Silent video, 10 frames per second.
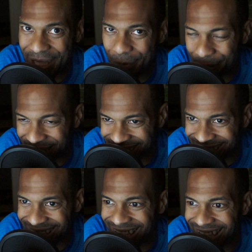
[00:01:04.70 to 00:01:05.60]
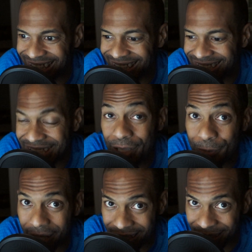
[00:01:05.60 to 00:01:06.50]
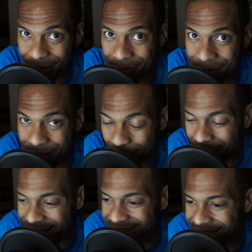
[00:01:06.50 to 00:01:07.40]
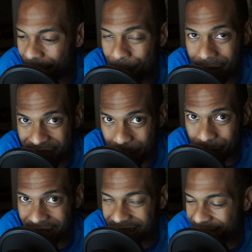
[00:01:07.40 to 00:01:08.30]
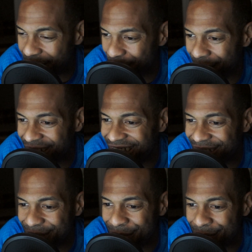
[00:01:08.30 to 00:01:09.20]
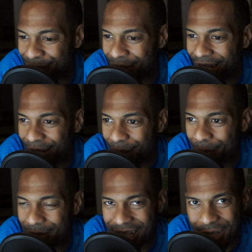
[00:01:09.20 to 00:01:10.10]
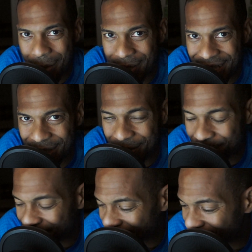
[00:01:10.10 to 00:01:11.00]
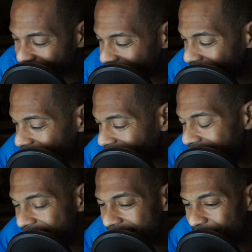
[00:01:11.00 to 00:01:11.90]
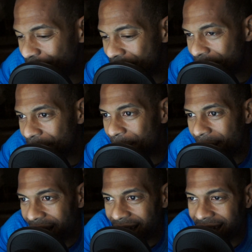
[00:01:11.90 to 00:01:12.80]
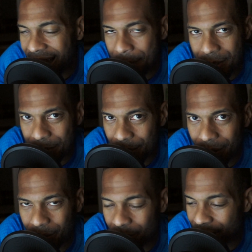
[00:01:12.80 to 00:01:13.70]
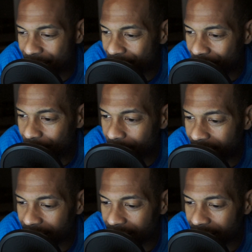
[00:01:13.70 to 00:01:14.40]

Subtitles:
networking. Terrified though, two ways. Terrified of networking and terrified of what that job entailed. And then also episode 2, I go on to